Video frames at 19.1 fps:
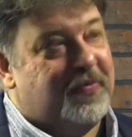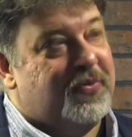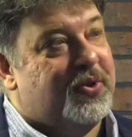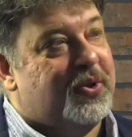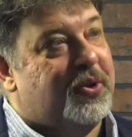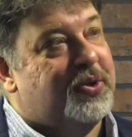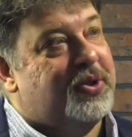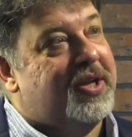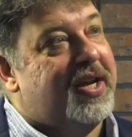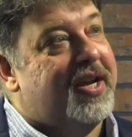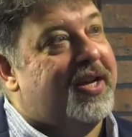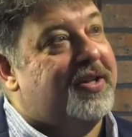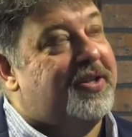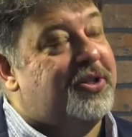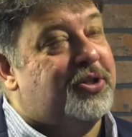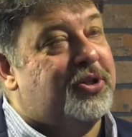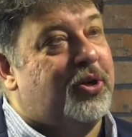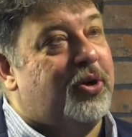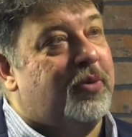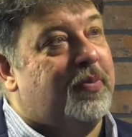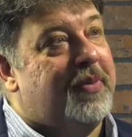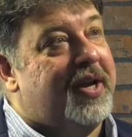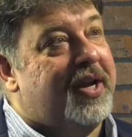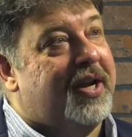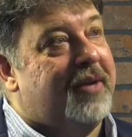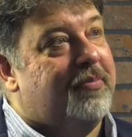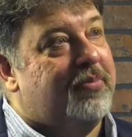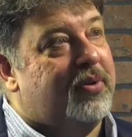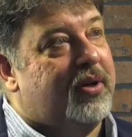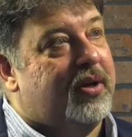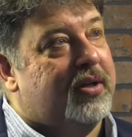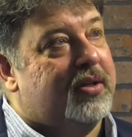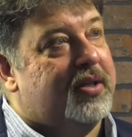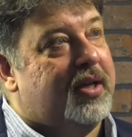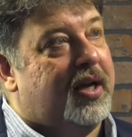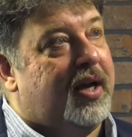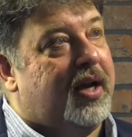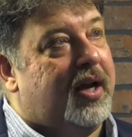So Jackie the Joke Man I
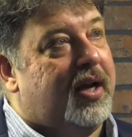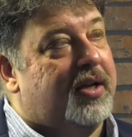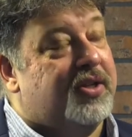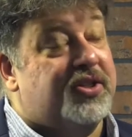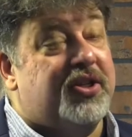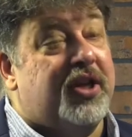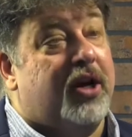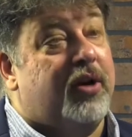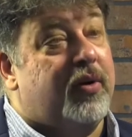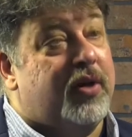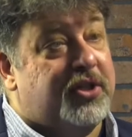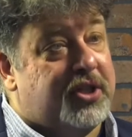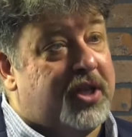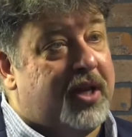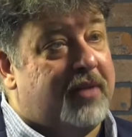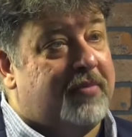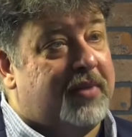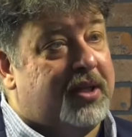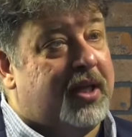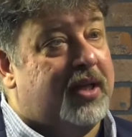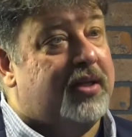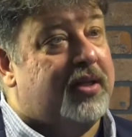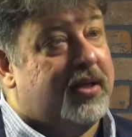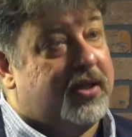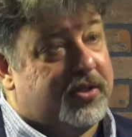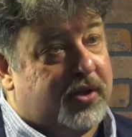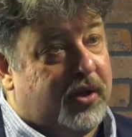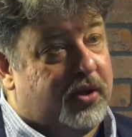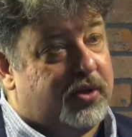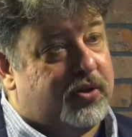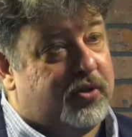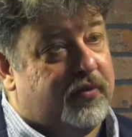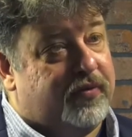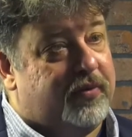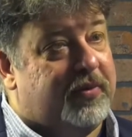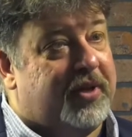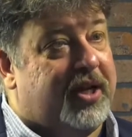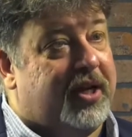booked. Stuttering John Melendez, also
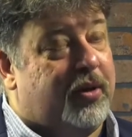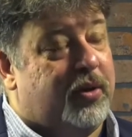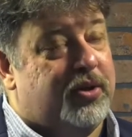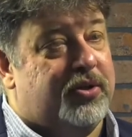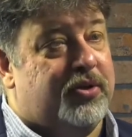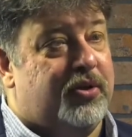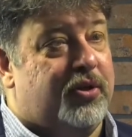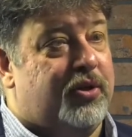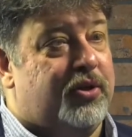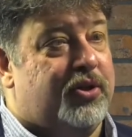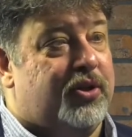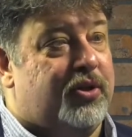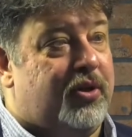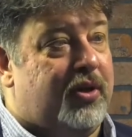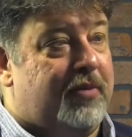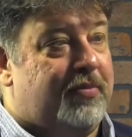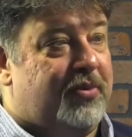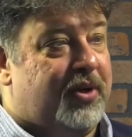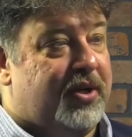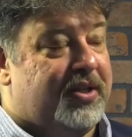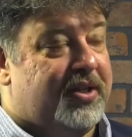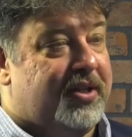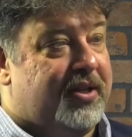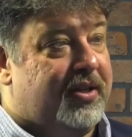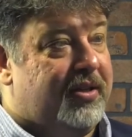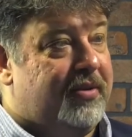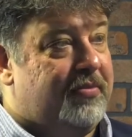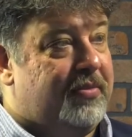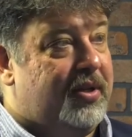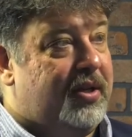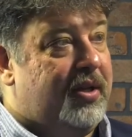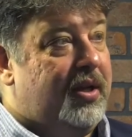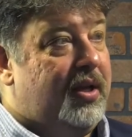from the Howard Stern show. I booked him.